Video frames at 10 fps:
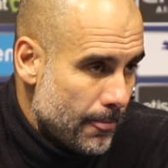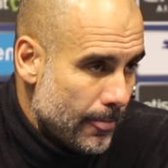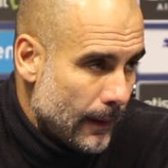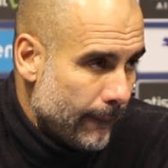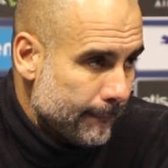
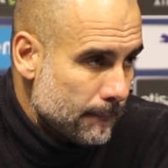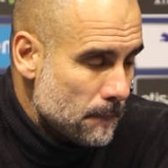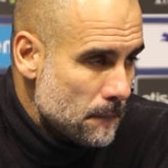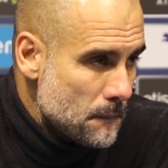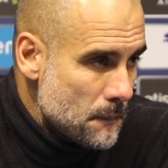
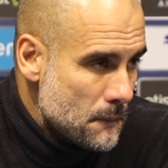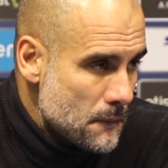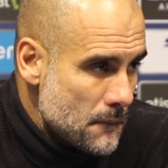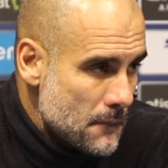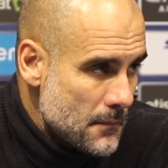
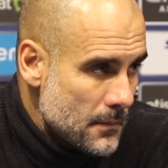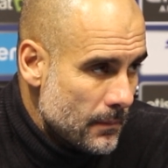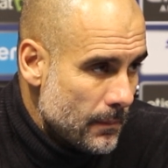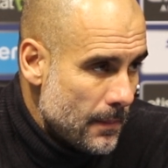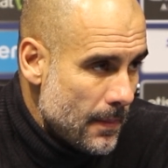
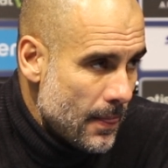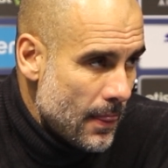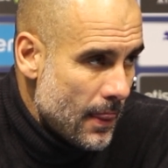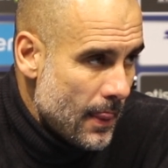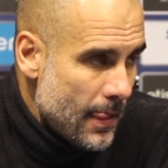
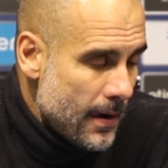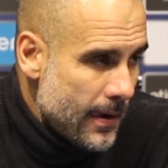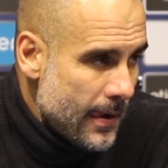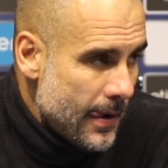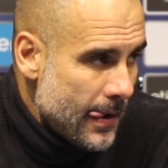
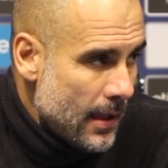[no speech]